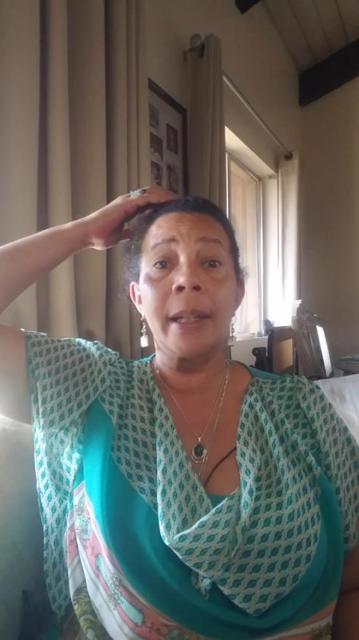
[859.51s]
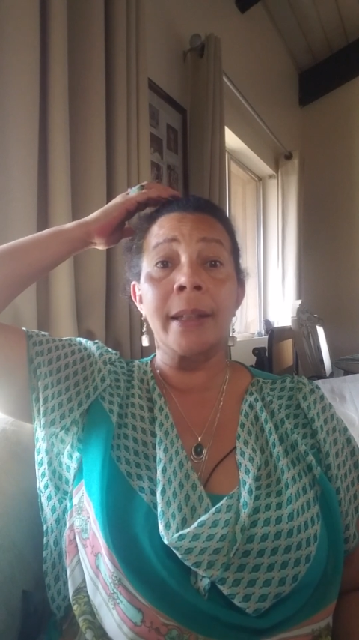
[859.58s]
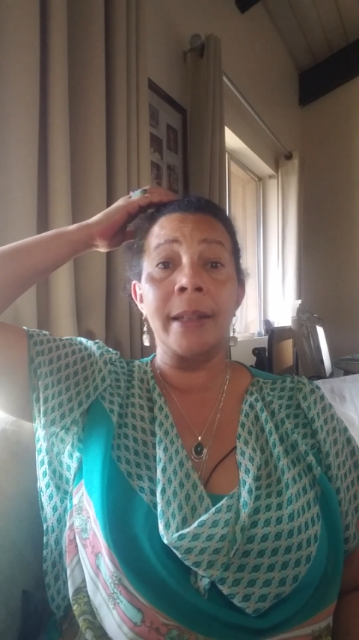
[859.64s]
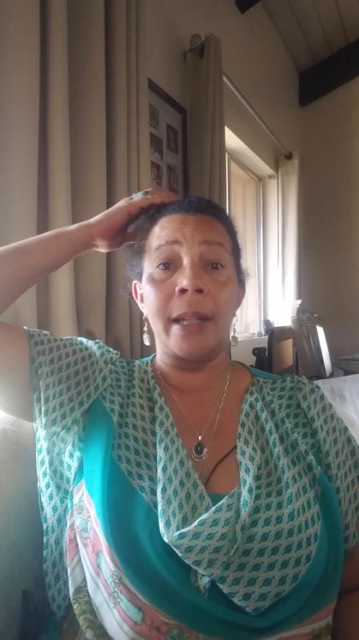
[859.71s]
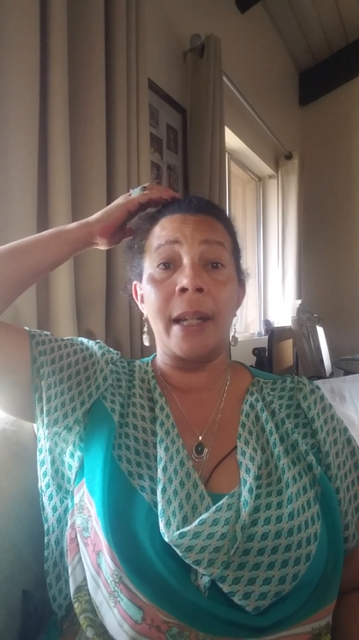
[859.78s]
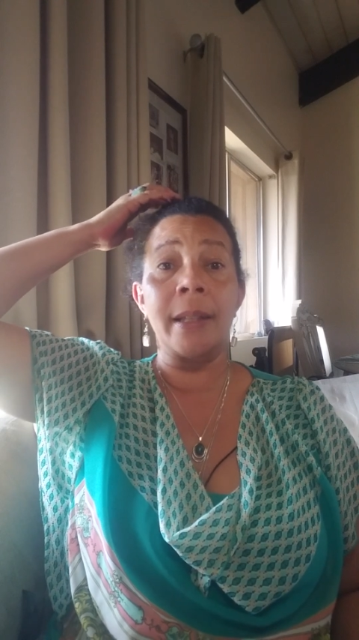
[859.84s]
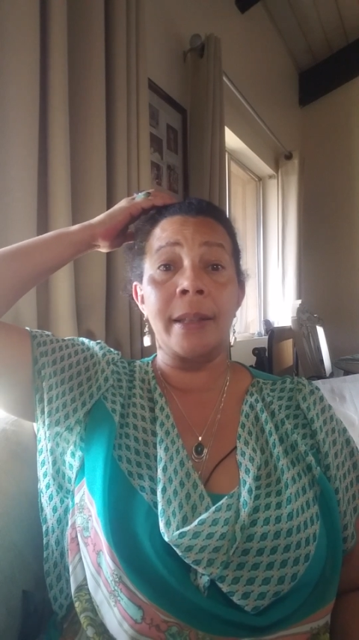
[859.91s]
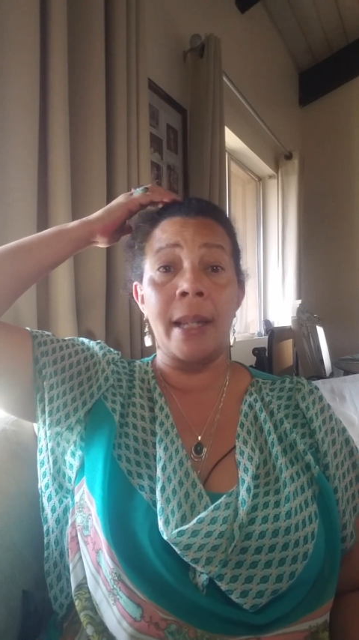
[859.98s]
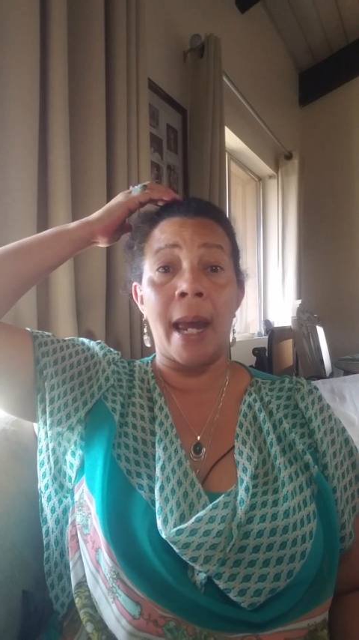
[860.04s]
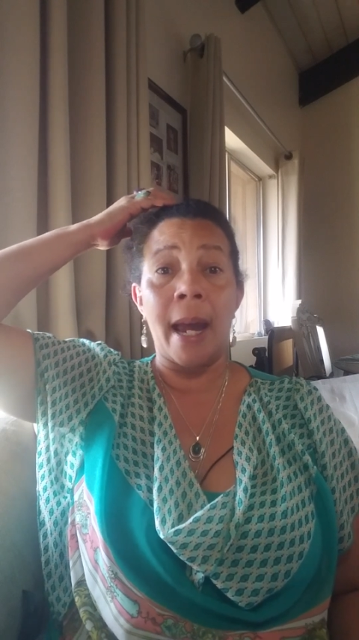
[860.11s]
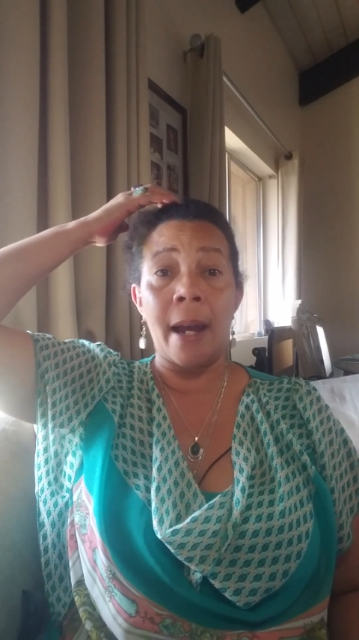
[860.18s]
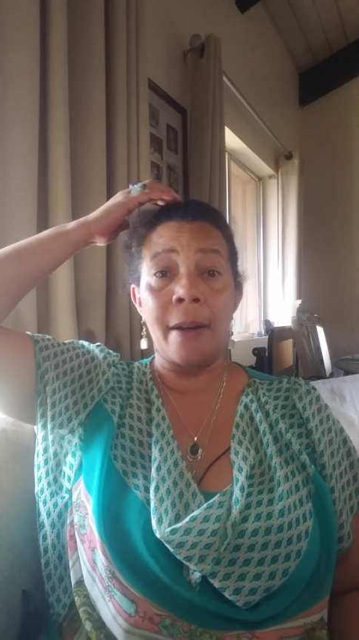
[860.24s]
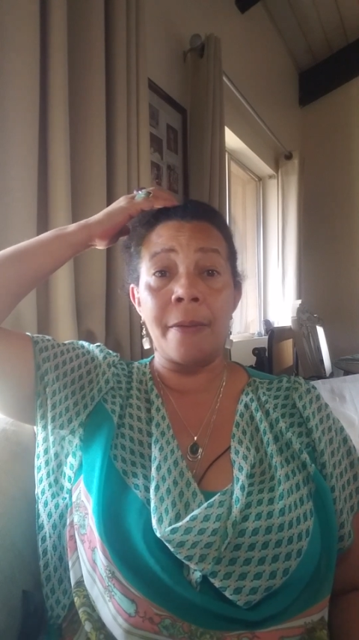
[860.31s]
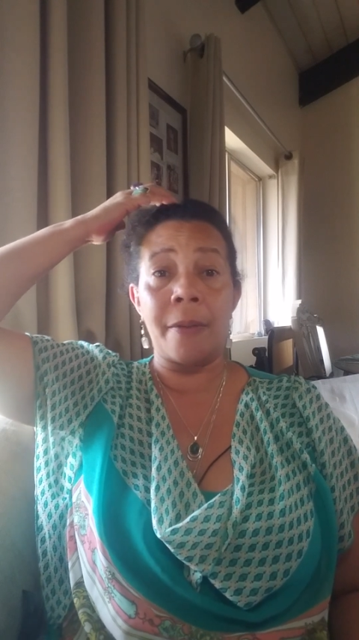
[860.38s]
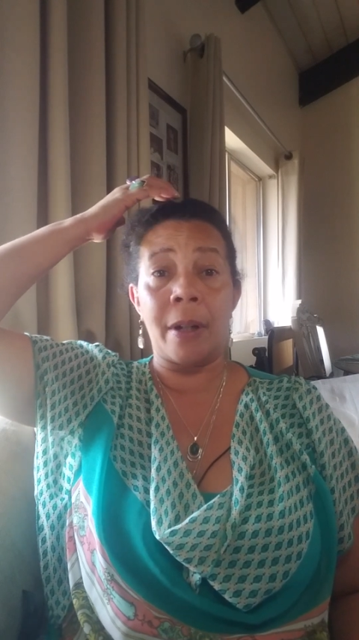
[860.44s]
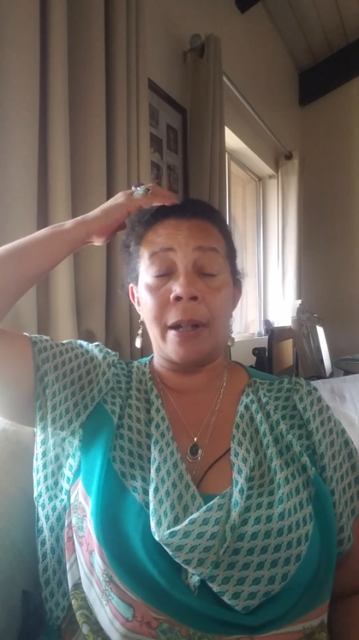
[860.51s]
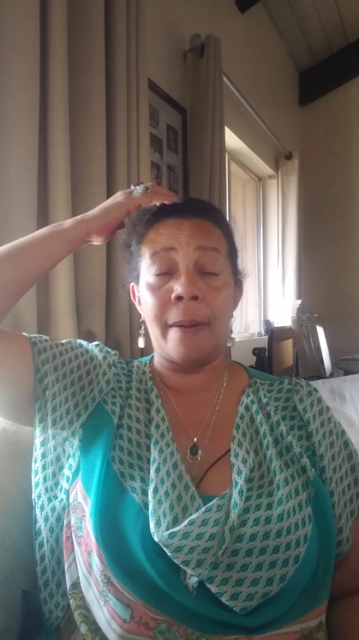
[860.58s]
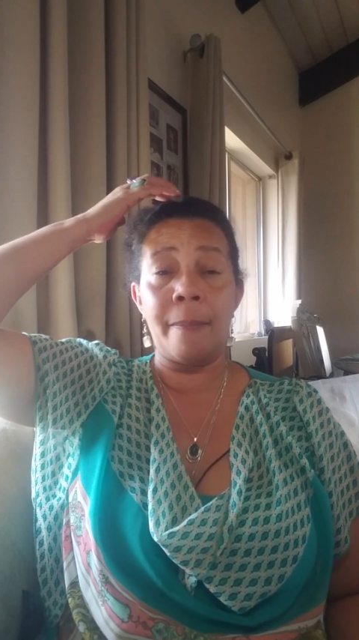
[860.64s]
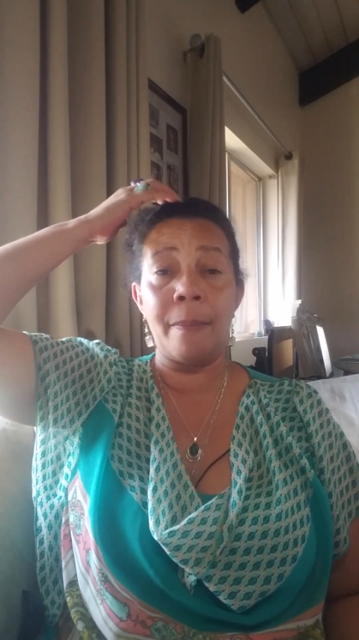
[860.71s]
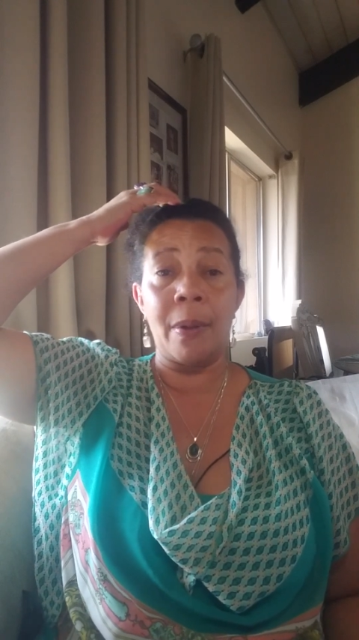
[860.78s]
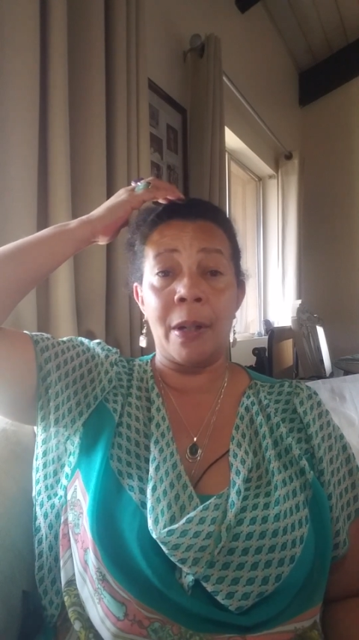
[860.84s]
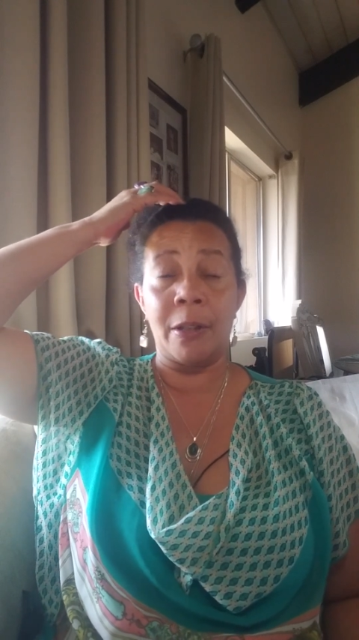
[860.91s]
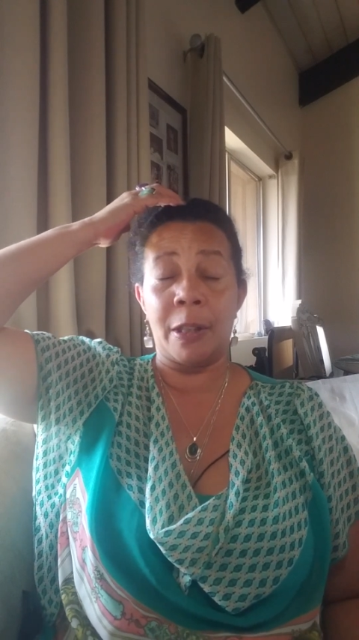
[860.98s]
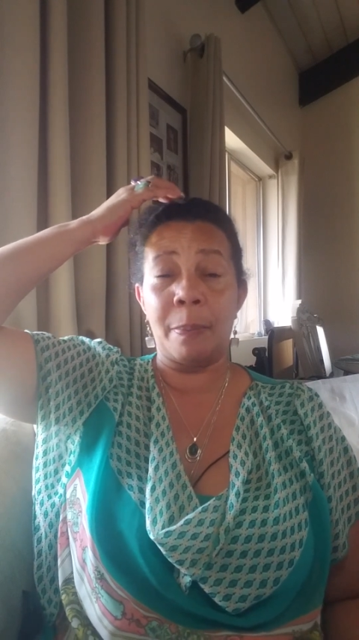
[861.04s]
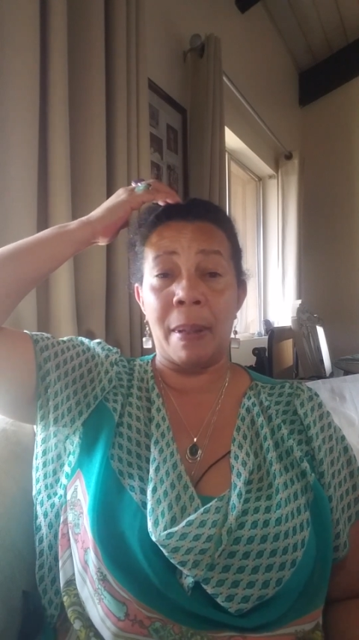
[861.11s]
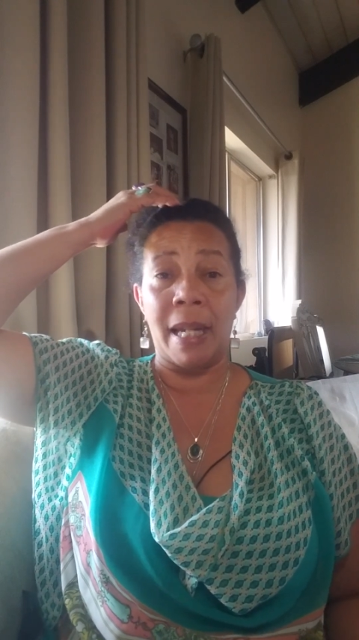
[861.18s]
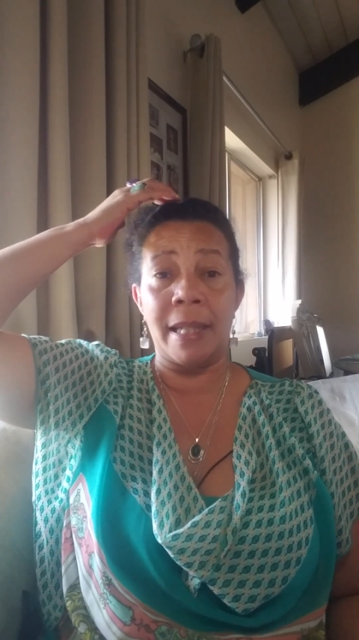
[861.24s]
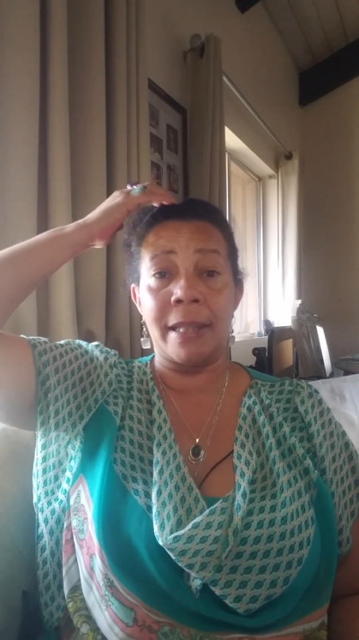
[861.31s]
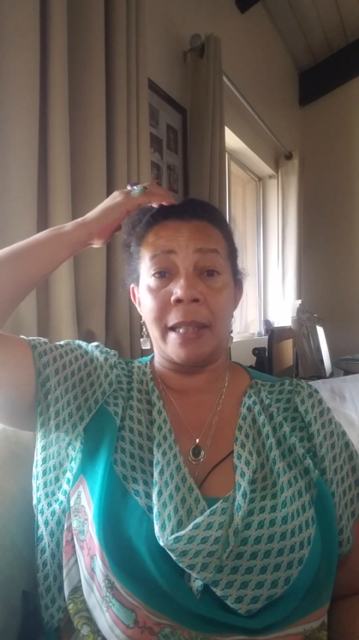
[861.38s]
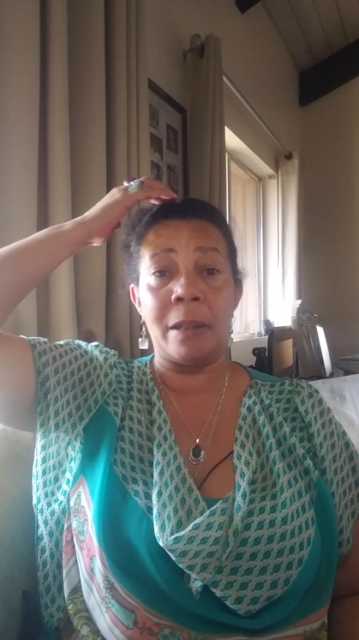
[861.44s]
does have a
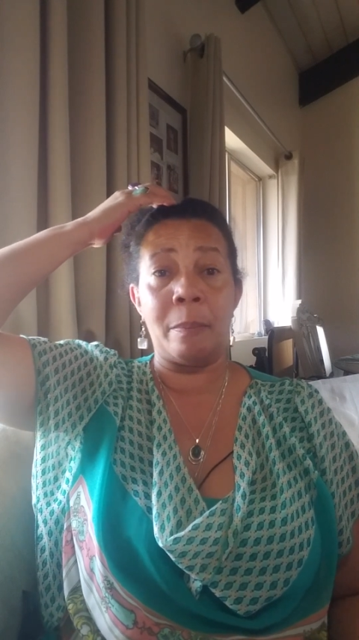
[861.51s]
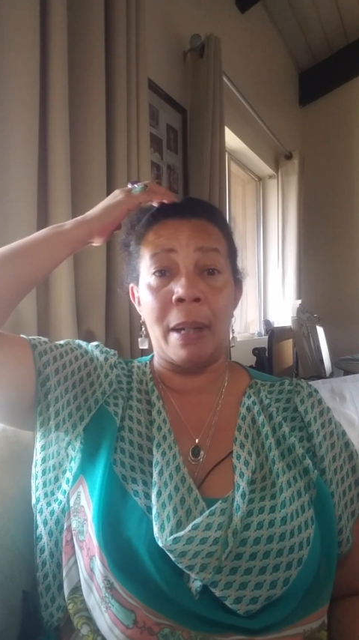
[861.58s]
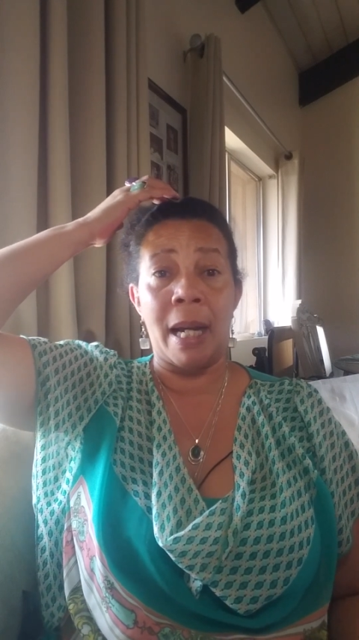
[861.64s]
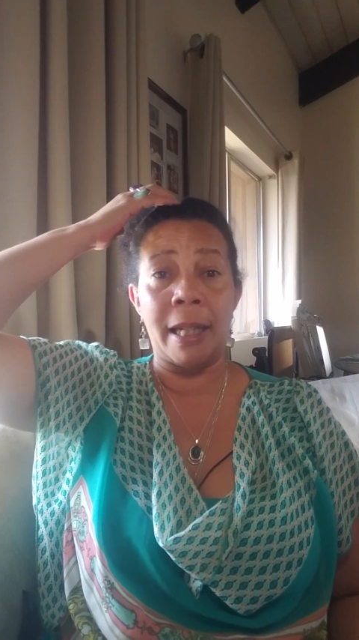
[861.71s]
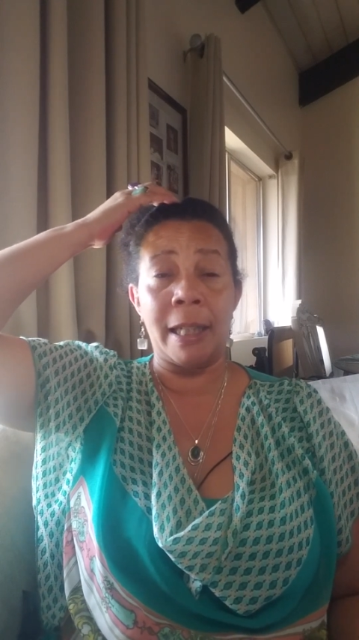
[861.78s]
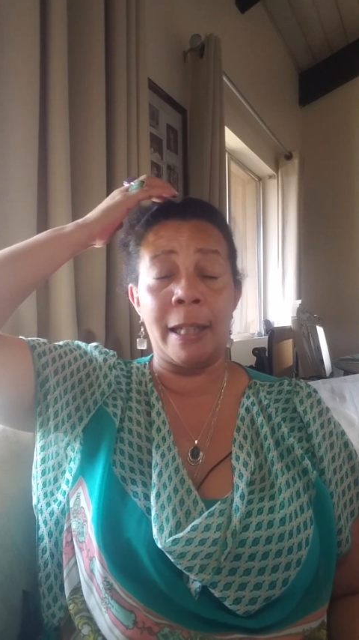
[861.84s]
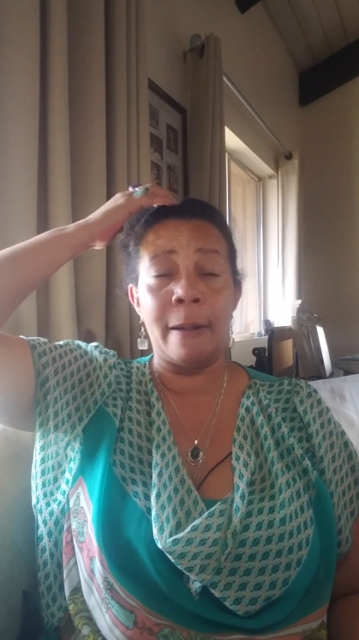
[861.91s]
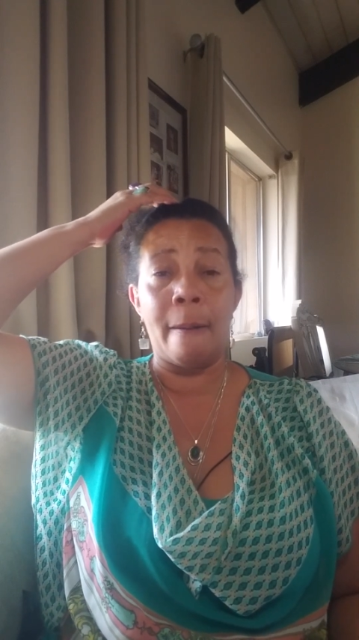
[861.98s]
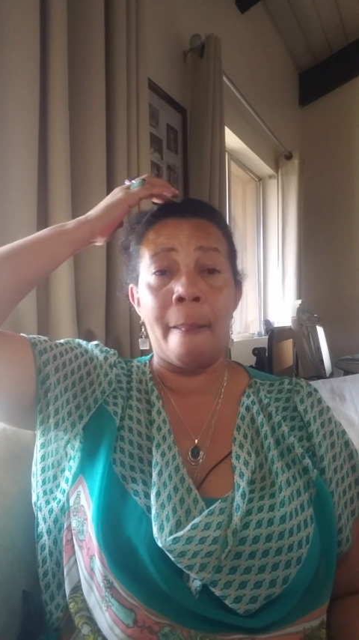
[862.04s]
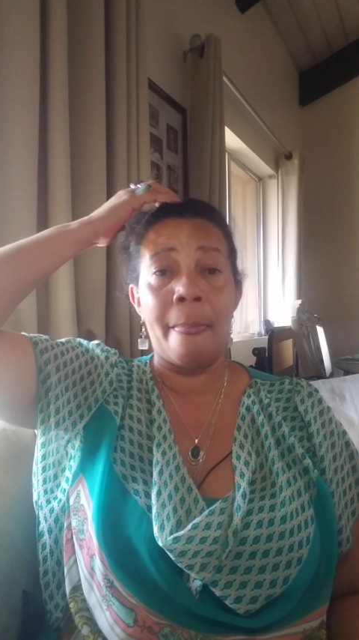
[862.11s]
space in the body